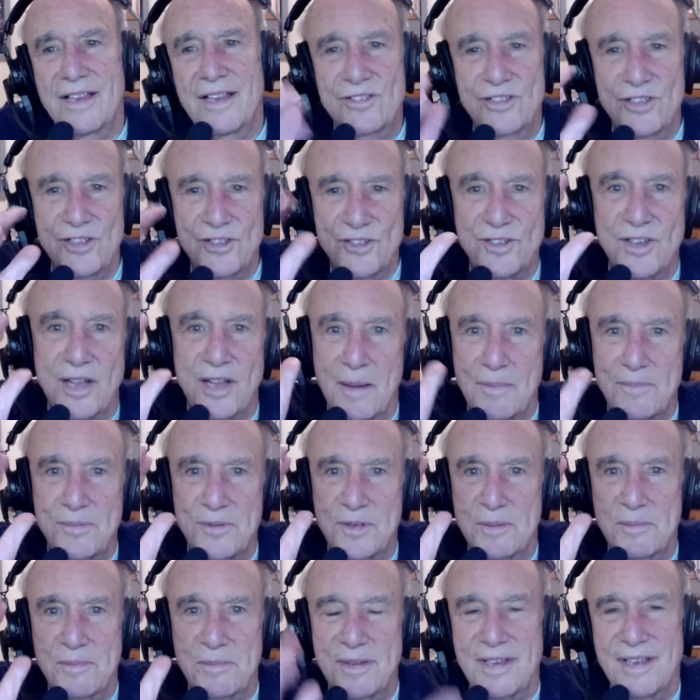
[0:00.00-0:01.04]
And she
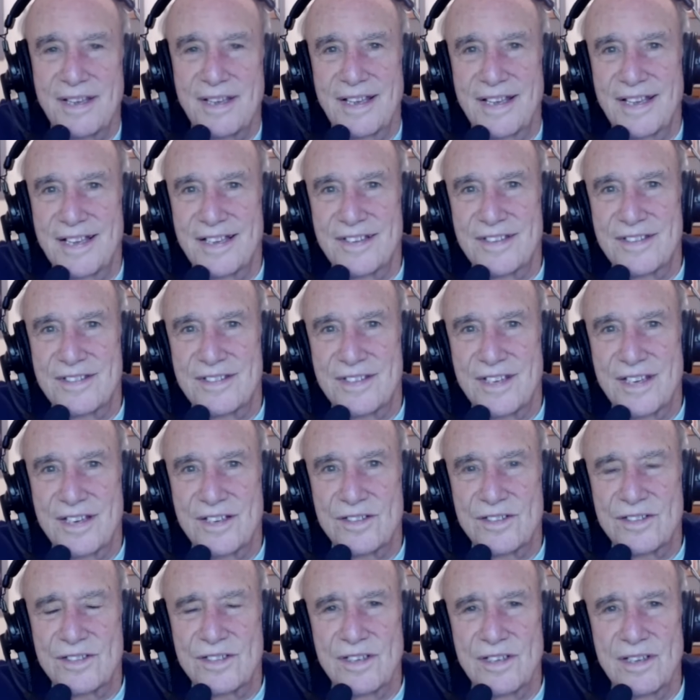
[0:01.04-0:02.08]
stops him and
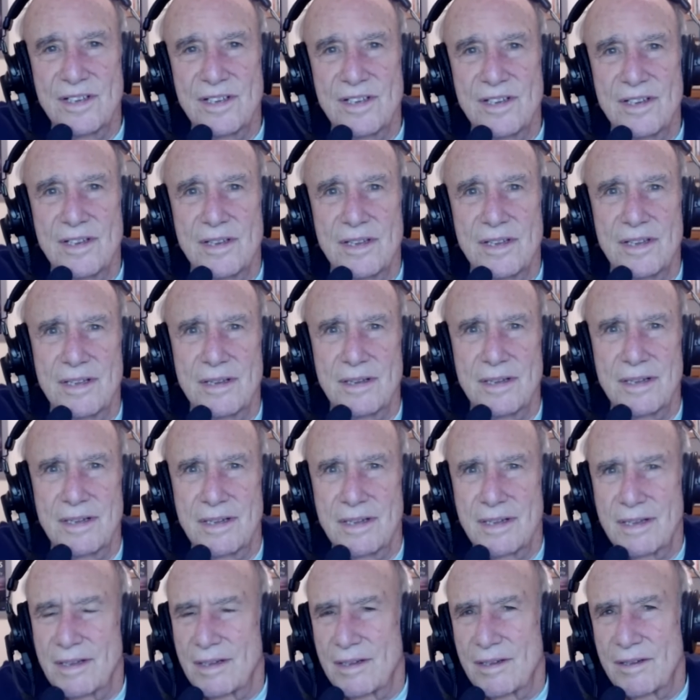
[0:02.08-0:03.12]
says,
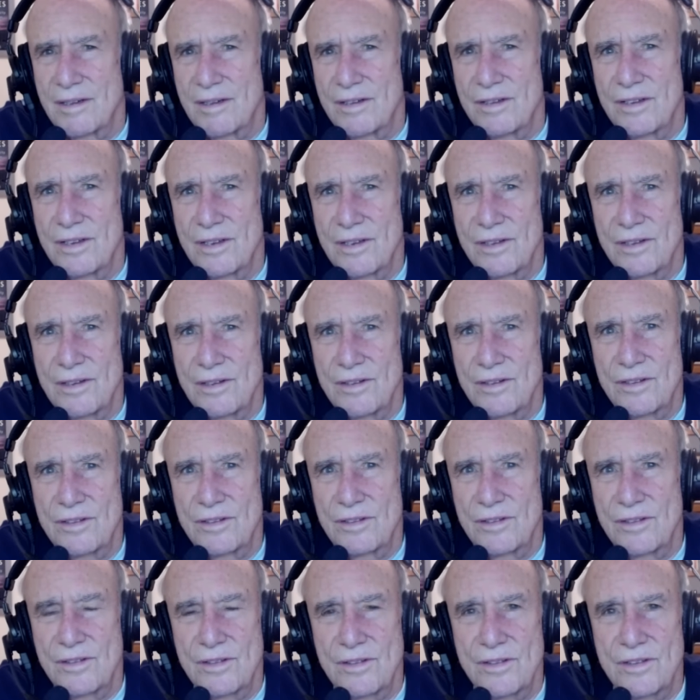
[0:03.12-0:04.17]
I
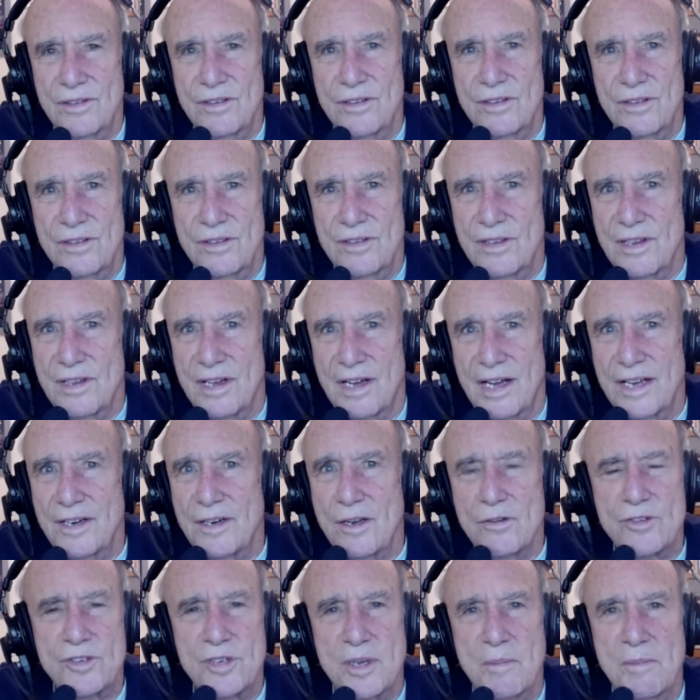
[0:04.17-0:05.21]

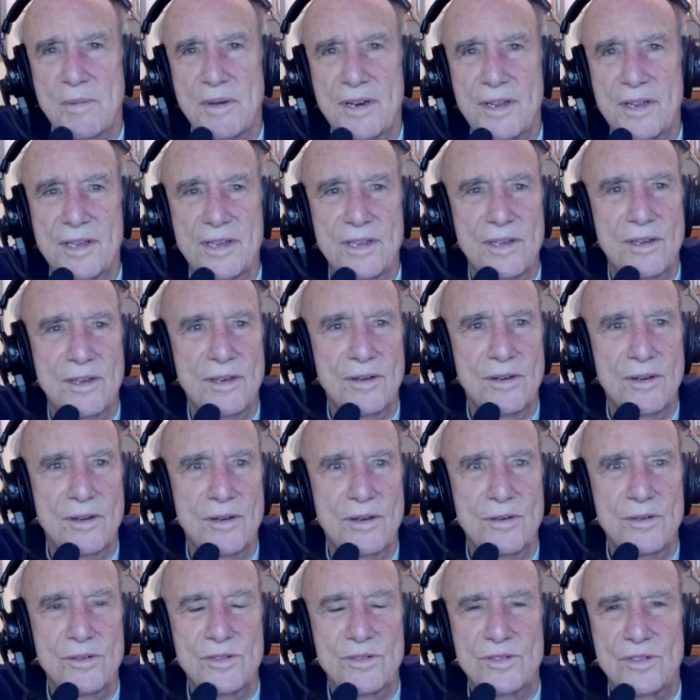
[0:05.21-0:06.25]
know somebody
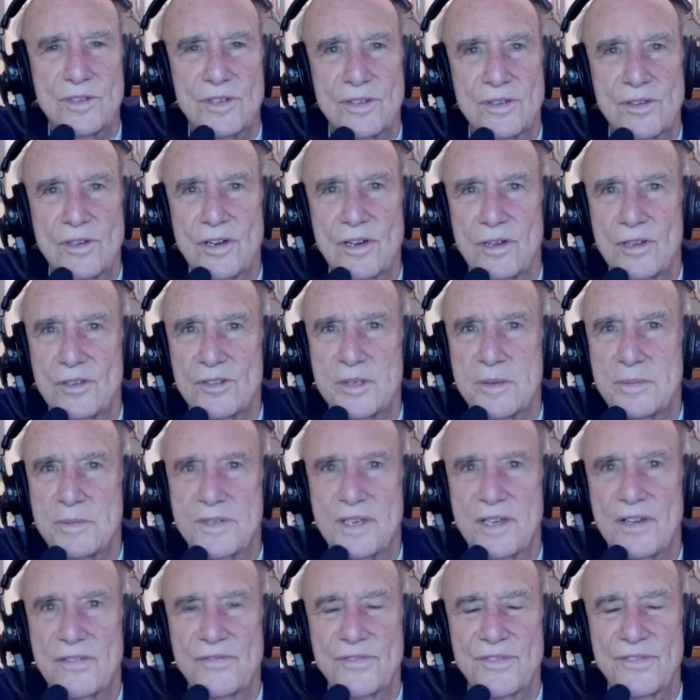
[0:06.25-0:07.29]
who calls
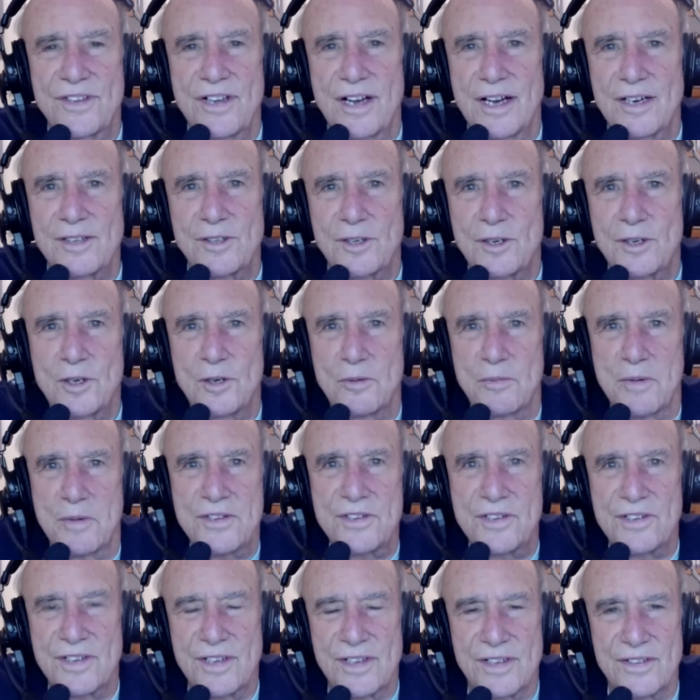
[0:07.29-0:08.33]
himself Dr.
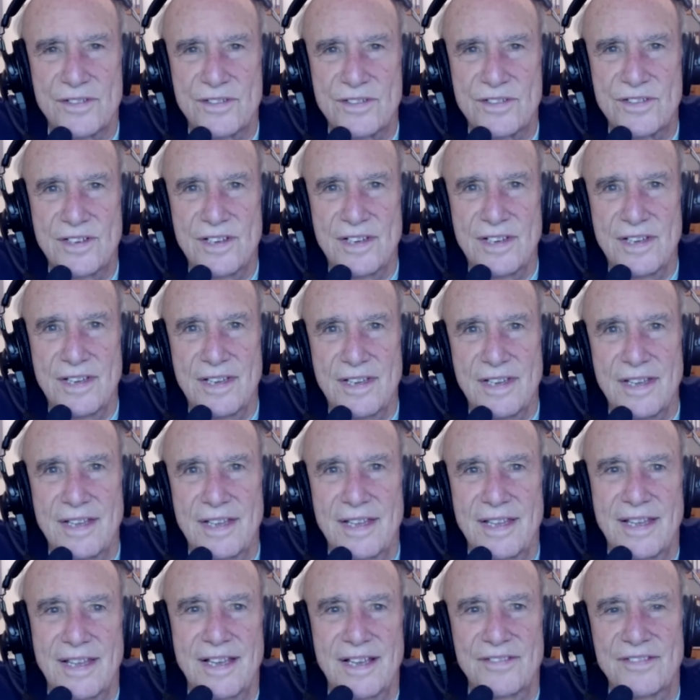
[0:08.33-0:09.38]
Coincidence.
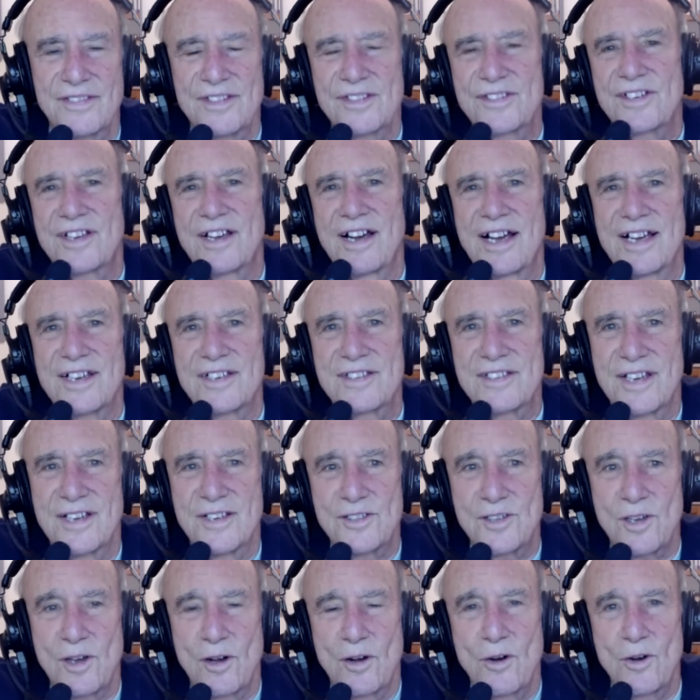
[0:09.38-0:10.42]
And this guy
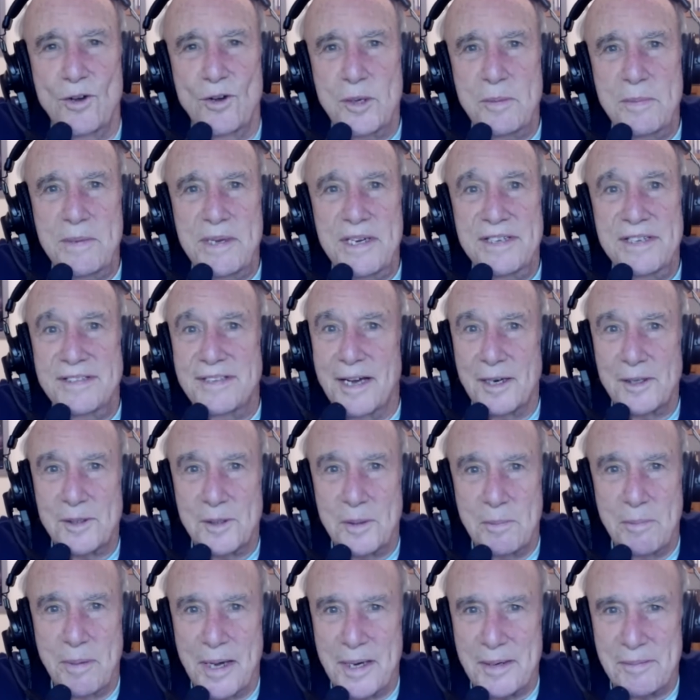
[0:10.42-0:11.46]
says, oh, you mean
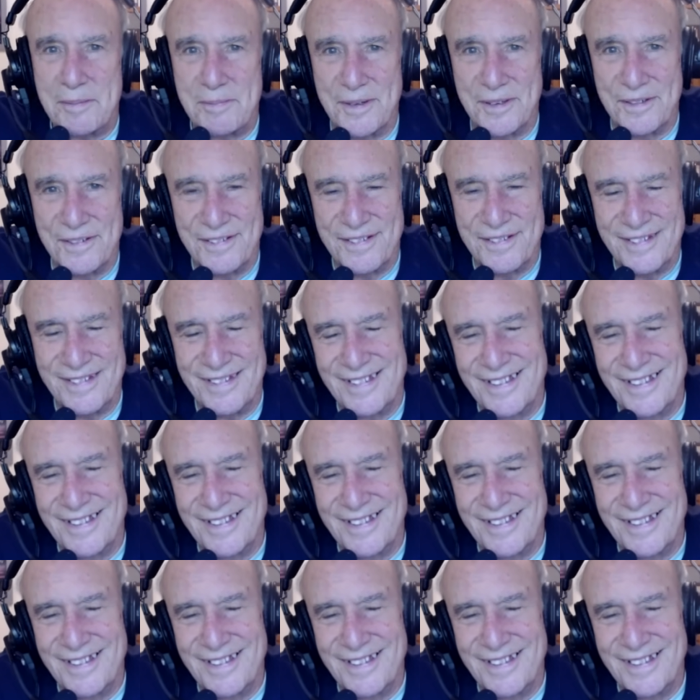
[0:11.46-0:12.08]
Dr. Beitman?